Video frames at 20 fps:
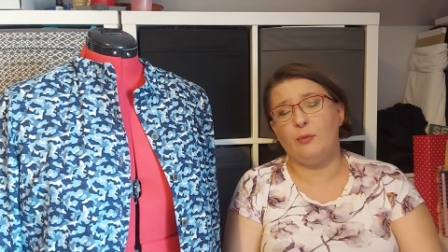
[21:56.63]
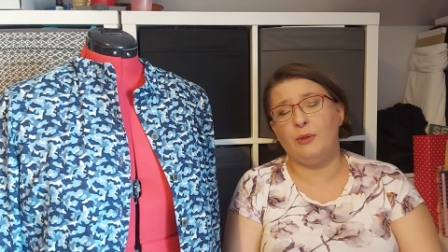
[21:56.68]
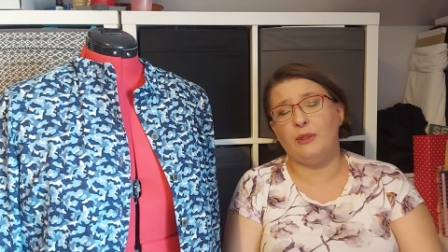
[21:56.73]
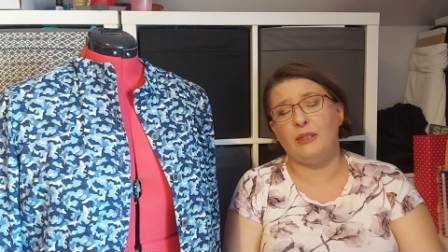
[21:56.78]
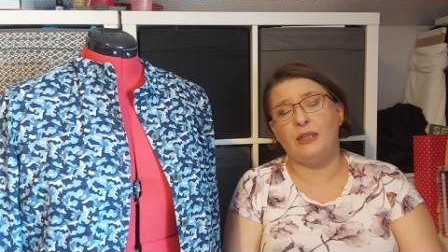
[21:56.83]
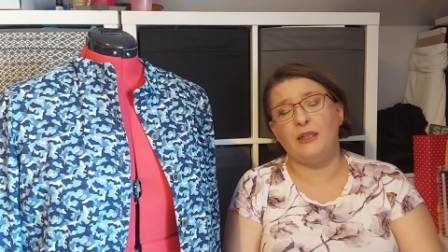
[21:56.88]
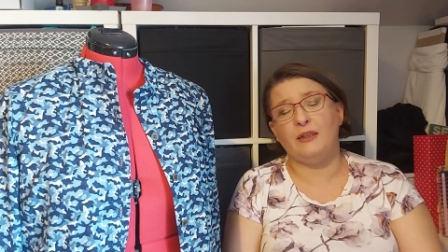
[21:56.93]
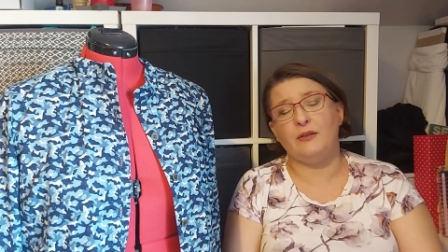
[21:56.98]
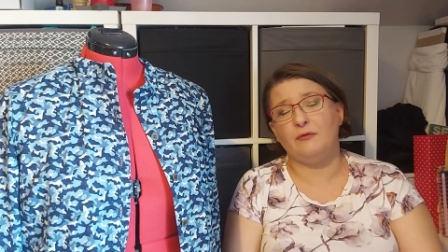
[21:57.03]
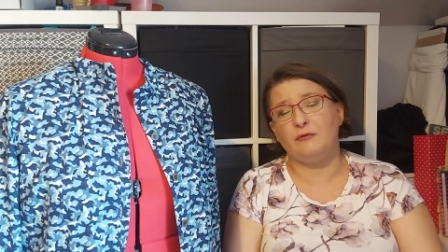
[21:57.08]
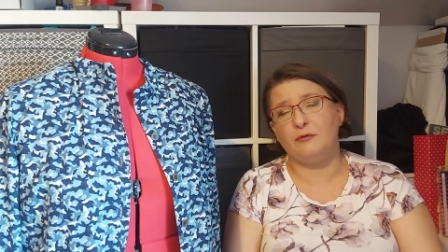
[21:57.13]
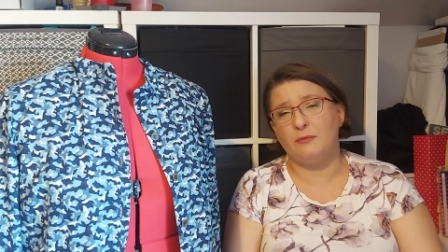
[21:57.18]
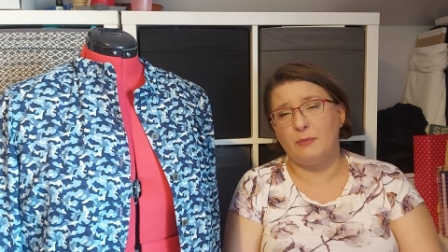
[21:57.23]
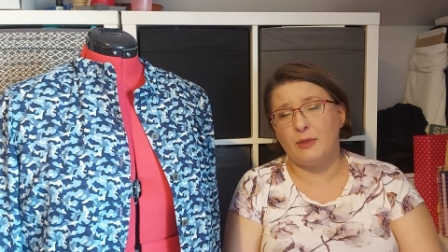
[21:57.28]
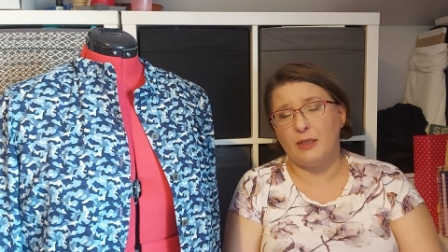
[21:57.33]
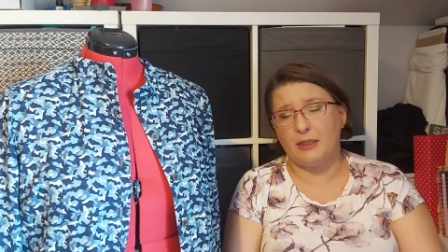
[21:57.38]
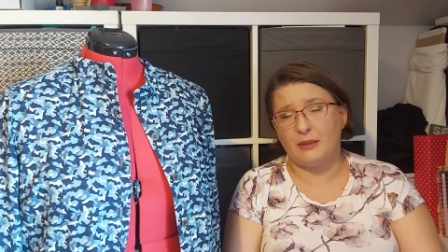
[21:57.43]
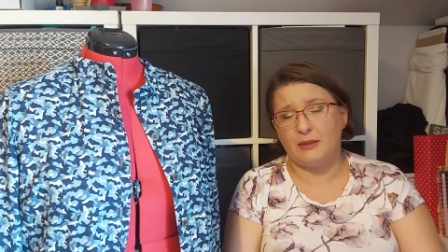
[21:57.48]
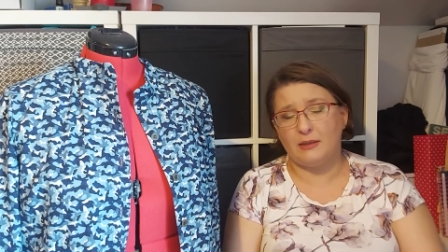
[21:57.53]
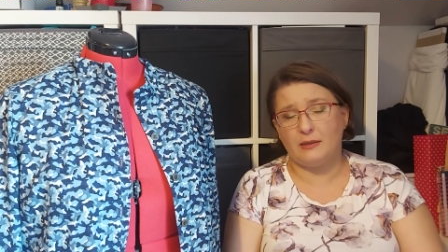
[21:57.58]
but I don't
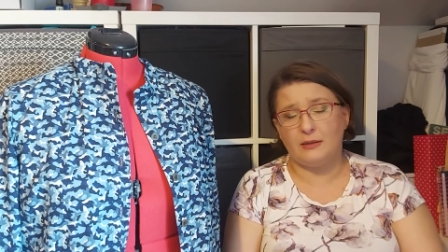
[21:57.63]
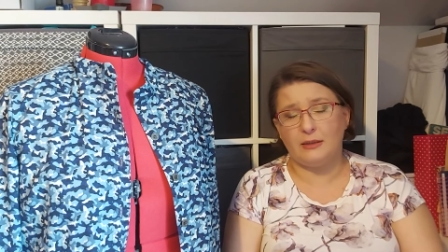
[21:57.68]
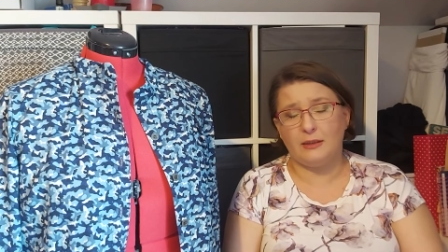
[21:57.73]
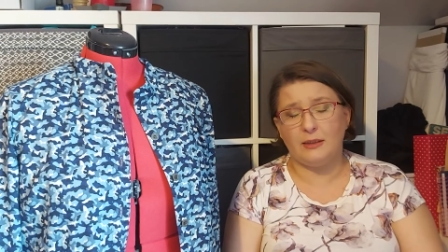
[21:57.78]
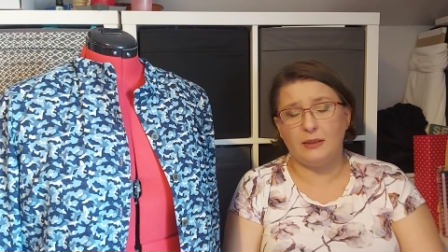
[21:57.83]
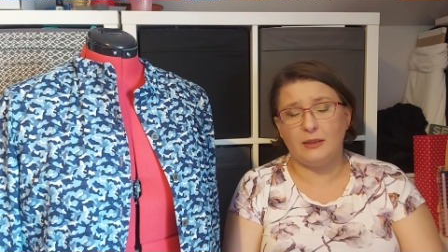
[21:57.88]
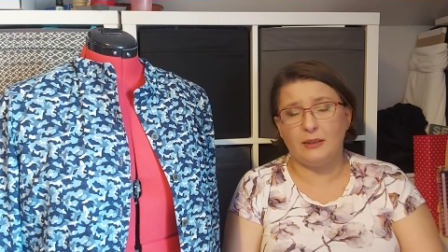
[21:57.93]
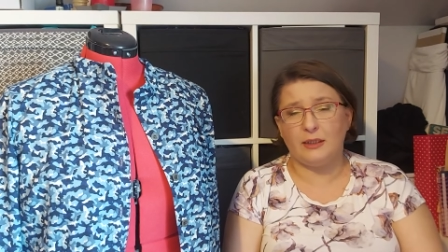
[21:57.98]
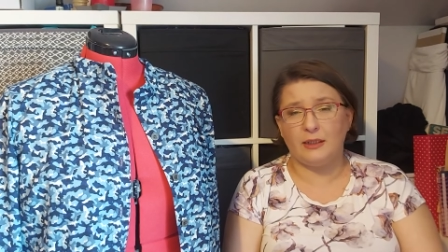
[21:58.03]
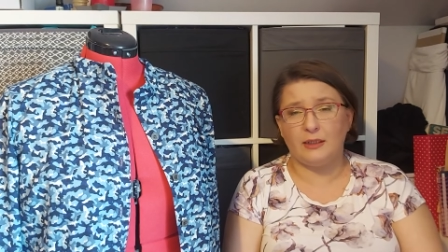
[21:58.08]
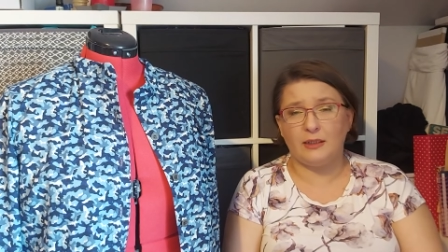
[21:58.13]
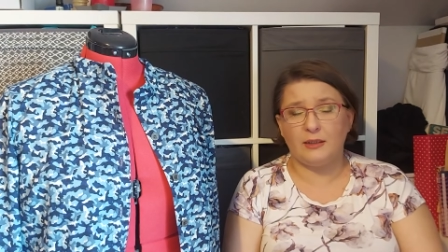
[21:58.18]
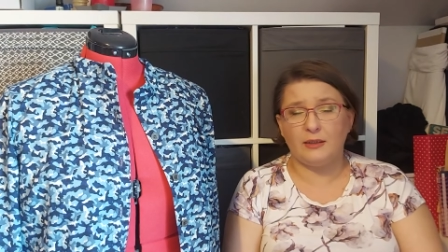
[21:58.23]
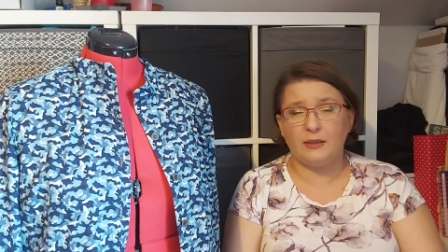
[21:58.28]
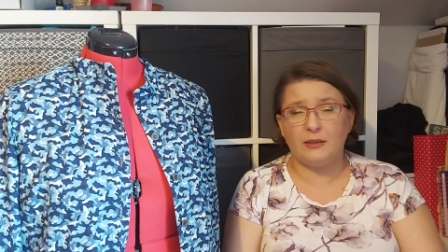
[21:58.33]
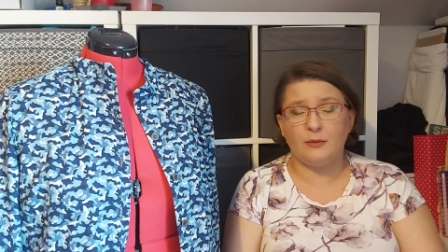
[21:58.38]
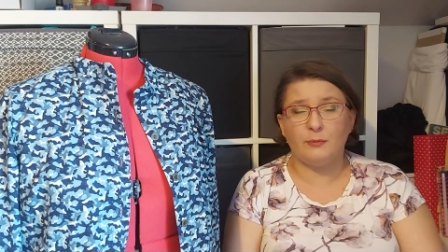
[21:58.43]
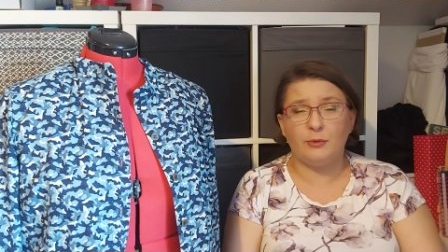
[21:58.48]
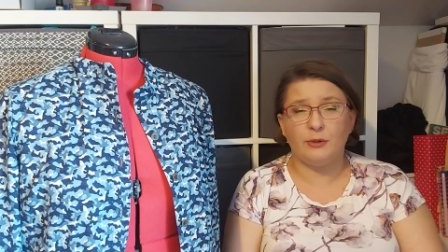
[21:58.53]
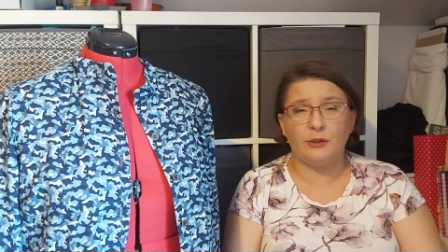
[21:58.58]
mind that they are a
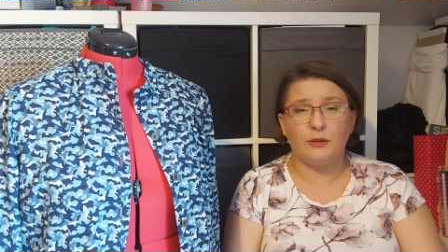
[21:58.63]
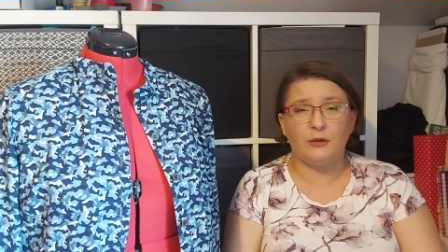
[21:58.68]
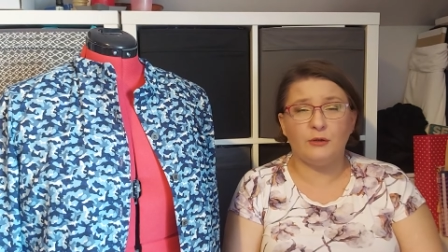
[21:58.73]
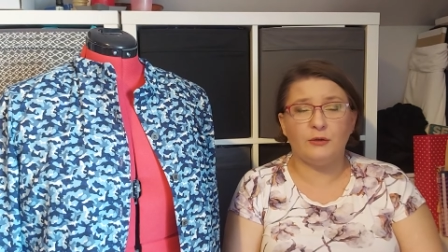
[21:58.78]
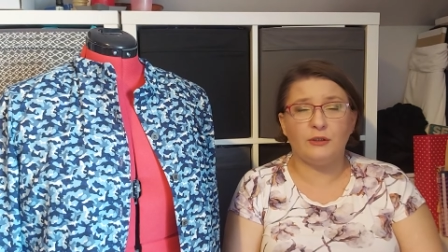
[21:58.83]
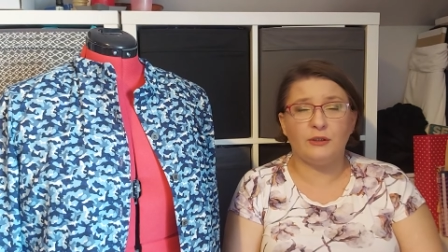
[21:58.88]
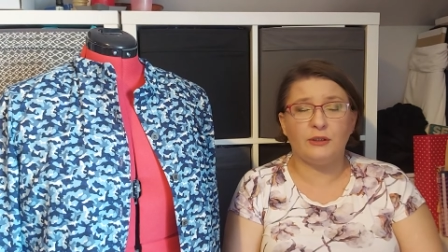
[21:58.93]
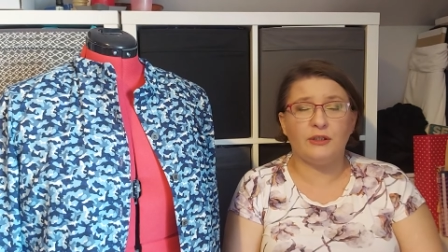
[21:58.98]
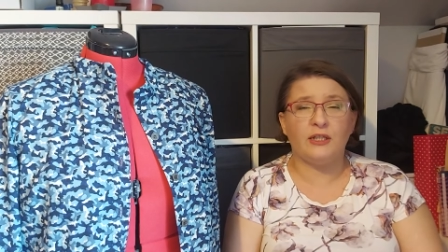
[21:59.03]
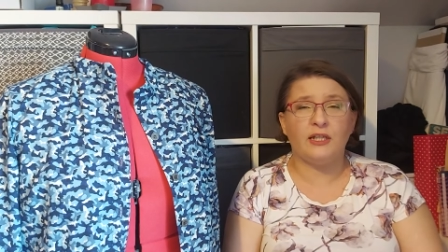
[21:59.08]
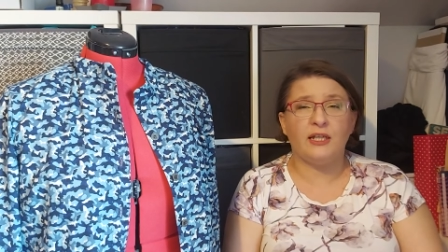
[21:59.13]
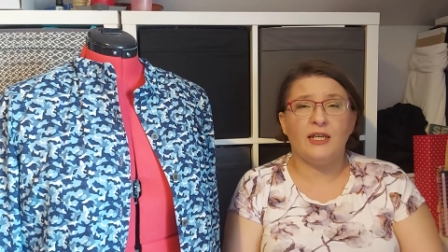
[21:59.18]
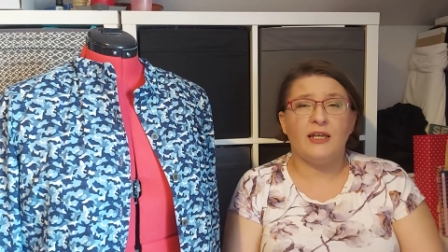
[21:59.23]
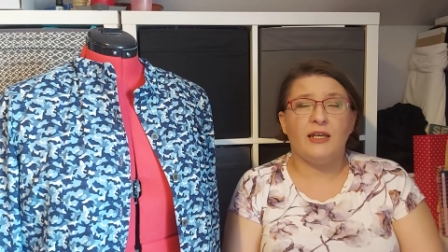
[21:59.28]
little bit older